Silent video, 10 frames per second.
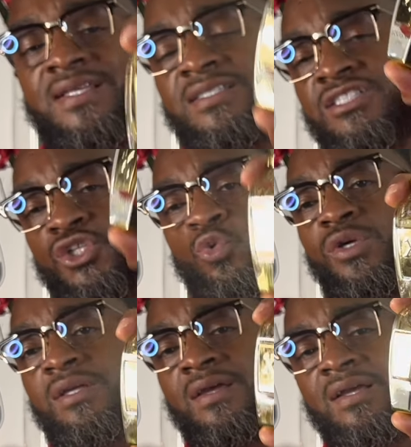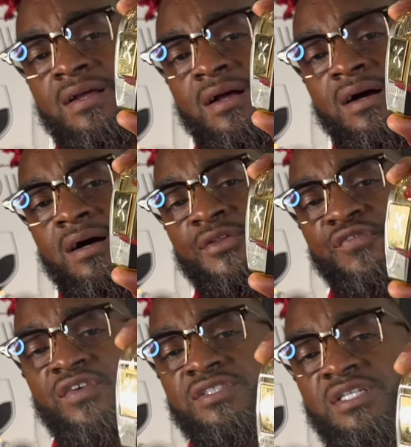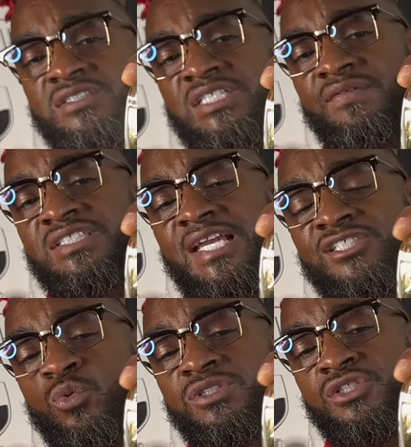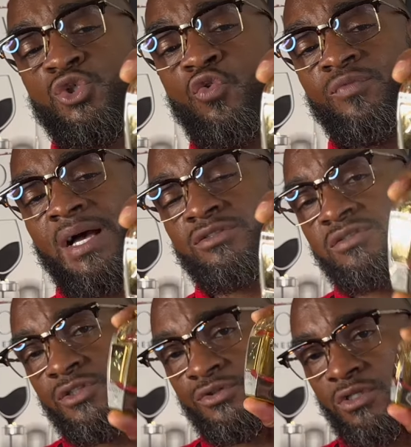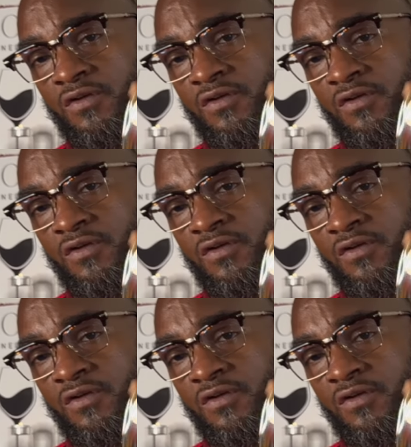That is Louis the 1722 from the house of Xerjoff.